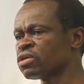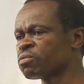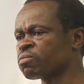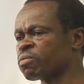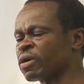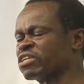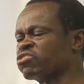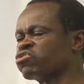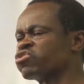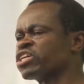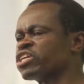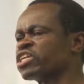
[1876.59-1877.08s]

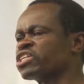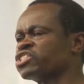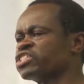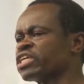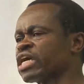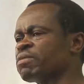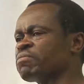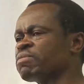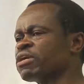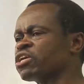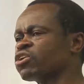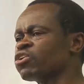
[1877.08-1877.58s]
Patrice
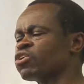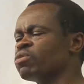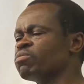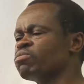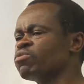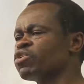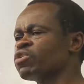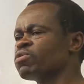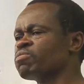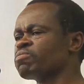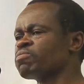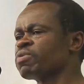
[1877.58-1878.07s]
Emery
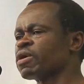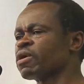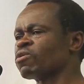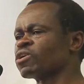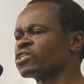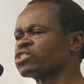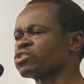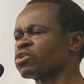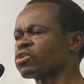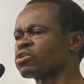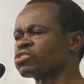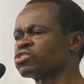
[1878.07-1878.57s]
Lumumba
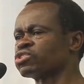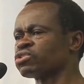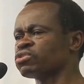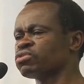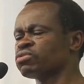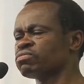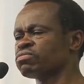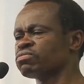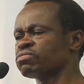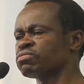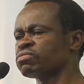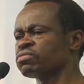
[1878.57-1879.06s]
was
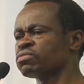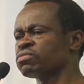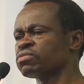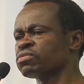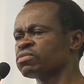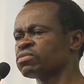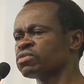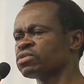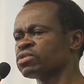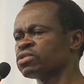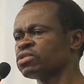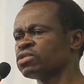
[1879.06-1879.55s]

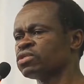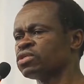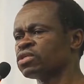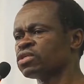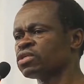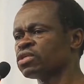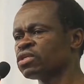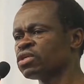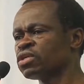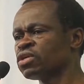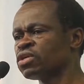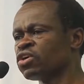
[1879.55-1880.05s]
consumed.
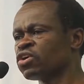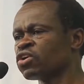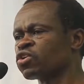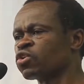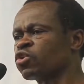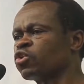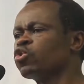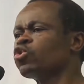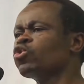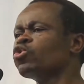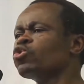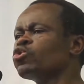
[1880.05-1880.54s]

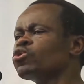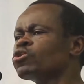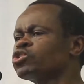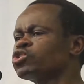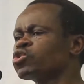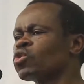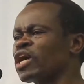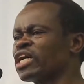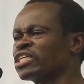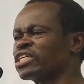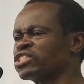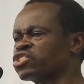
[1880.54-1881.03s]
Coups
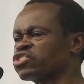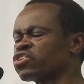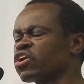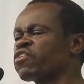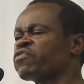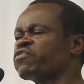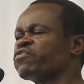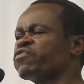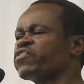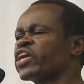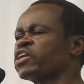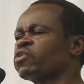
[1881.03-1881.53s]
were so
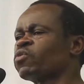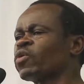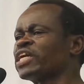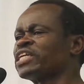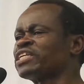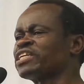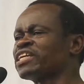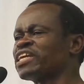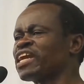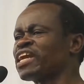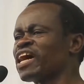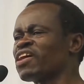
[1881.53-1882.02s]

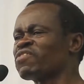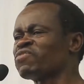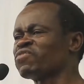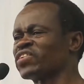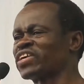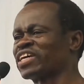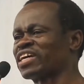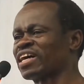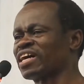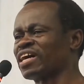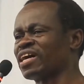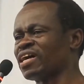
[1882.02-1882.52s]
frequent in
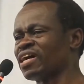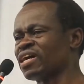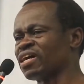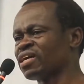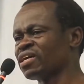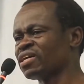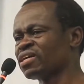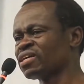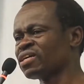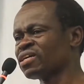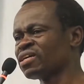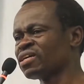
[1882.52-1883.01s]
Africa